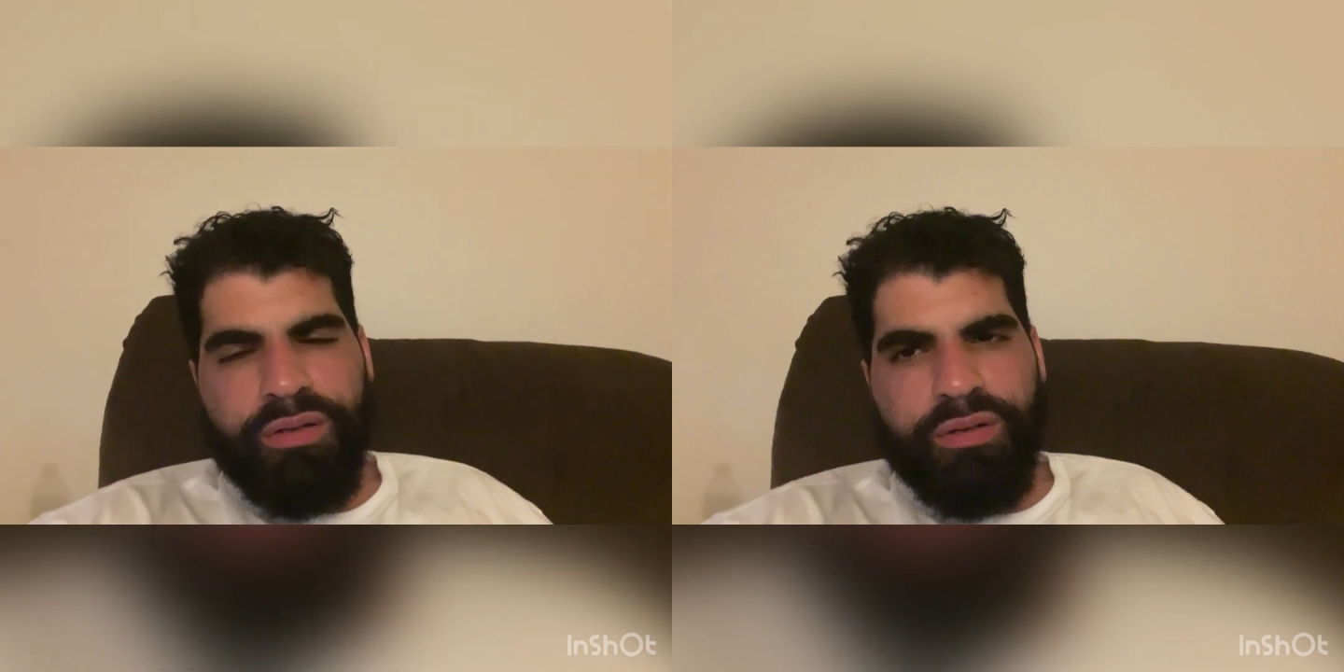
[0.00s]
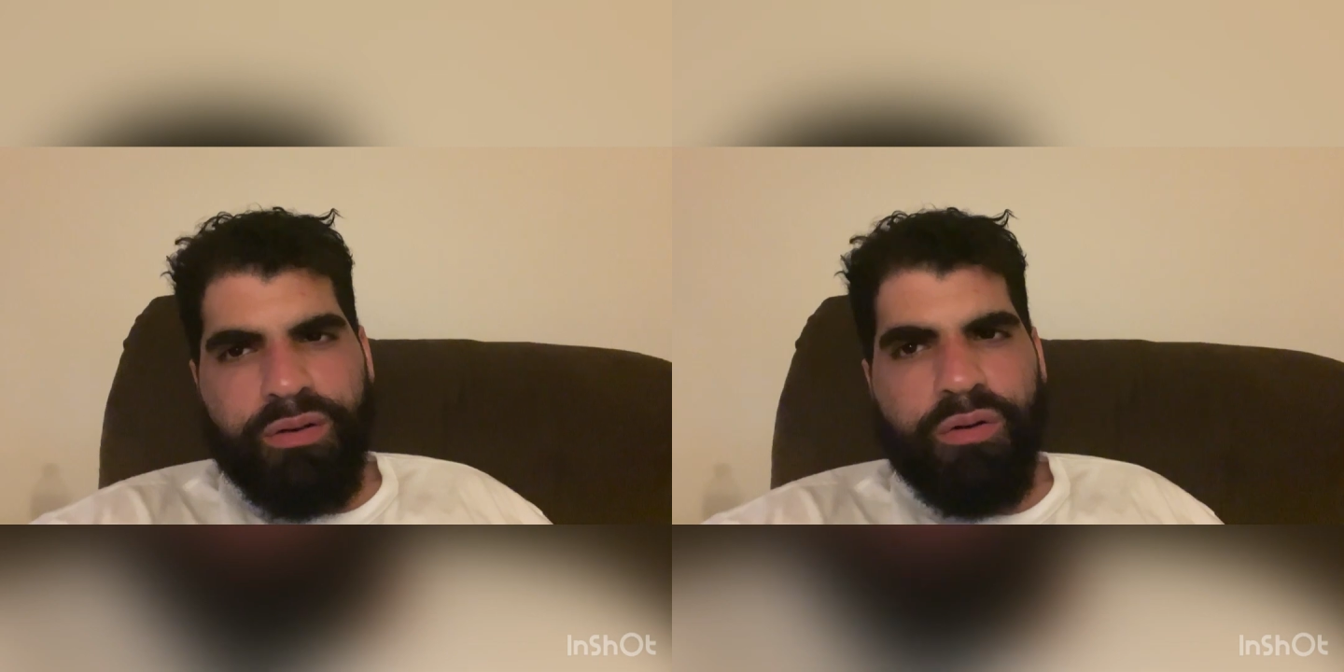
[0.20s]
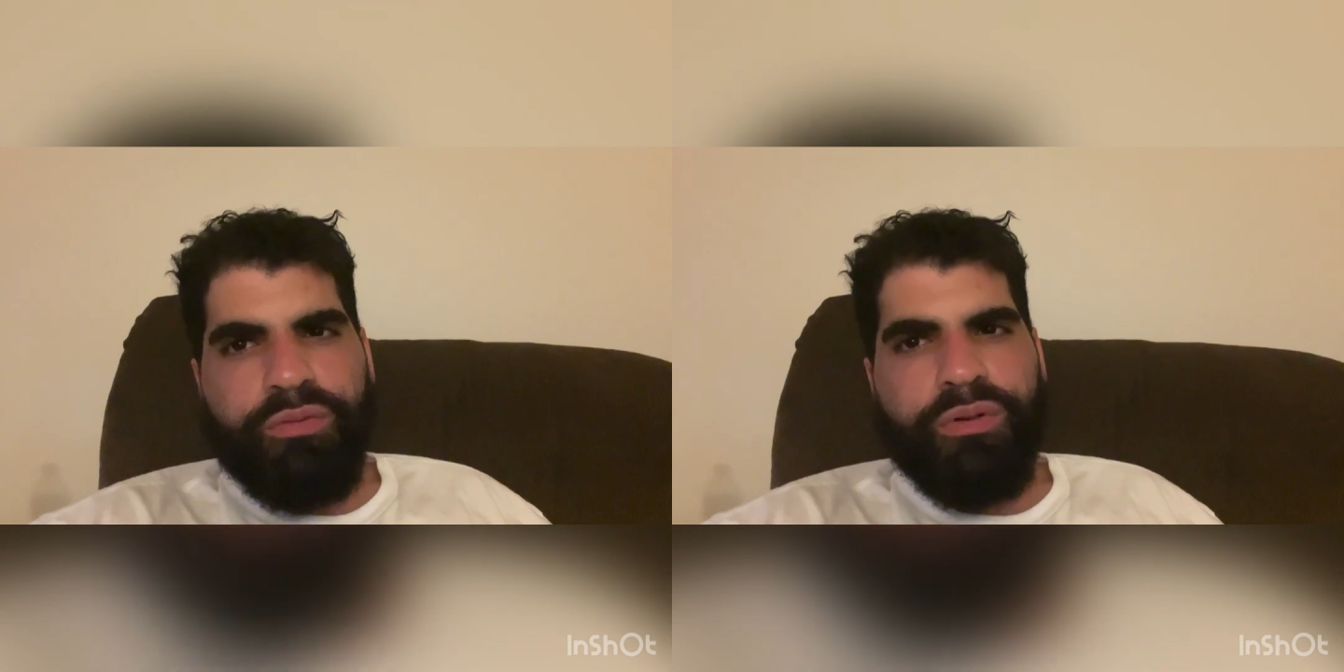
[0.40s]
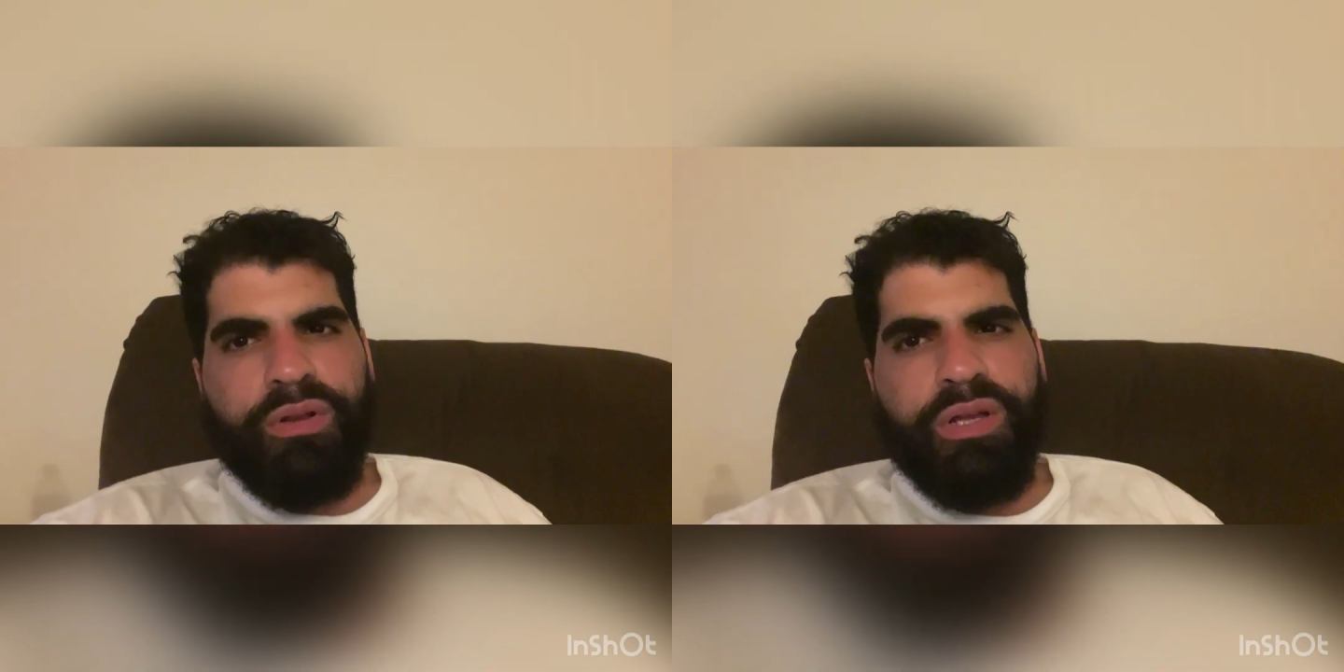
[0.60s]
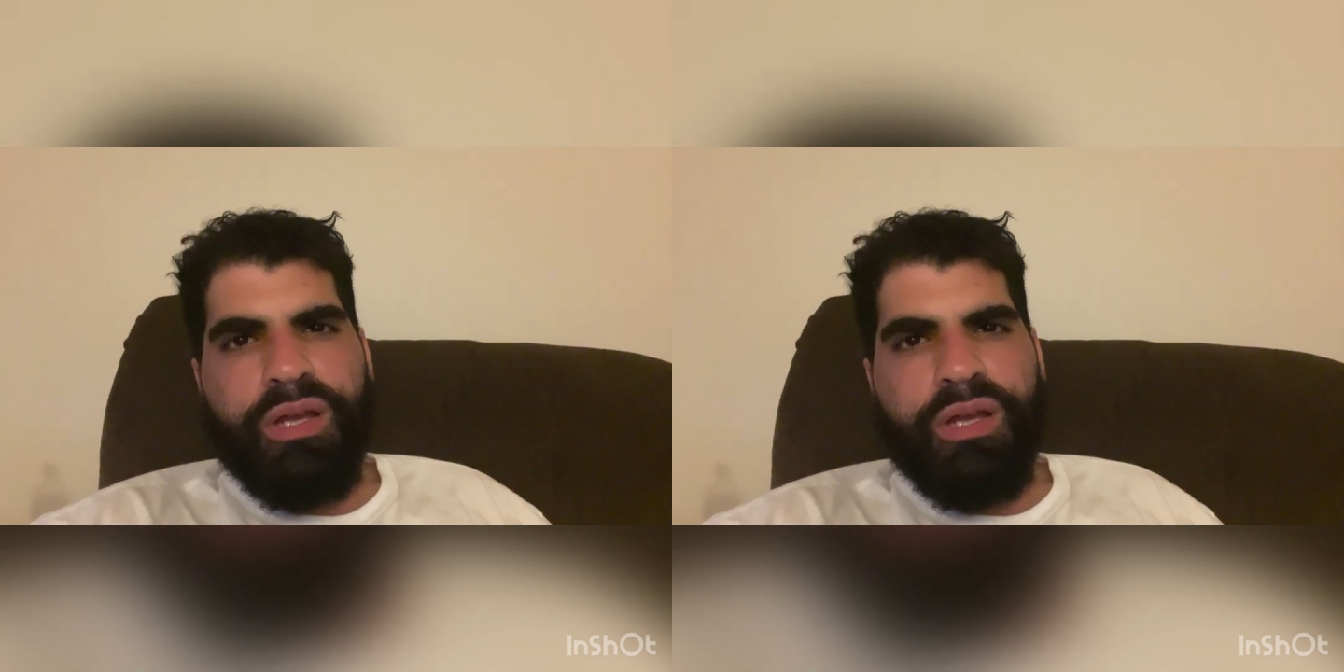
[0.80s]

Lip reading: overly